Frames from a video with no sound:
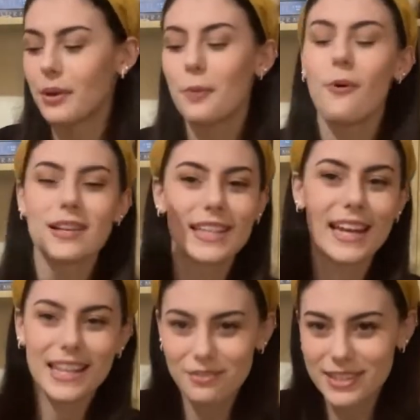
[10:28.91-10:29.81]
But I want to
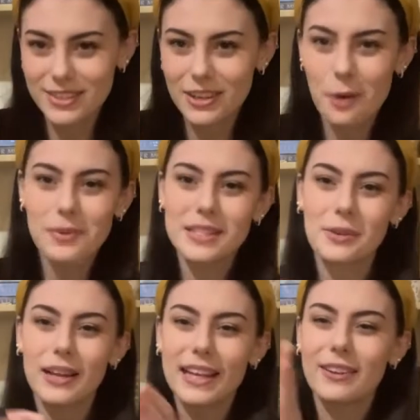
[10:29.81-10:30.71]
get it in a physical copy
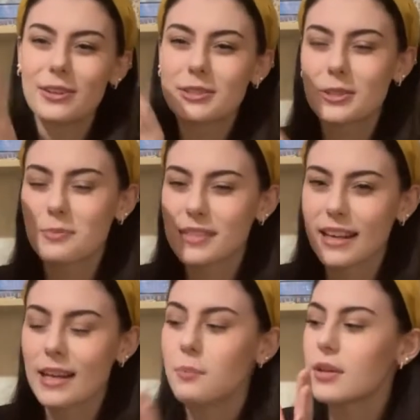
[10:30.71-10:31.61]
so it like looks good
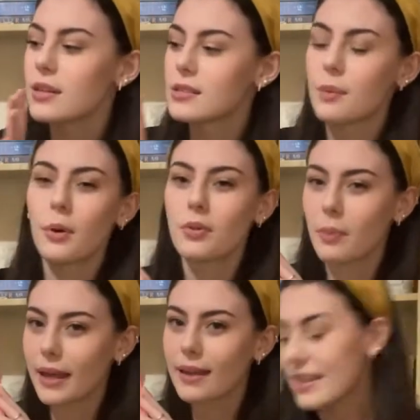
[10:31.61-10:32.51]
beside it because they're both pink.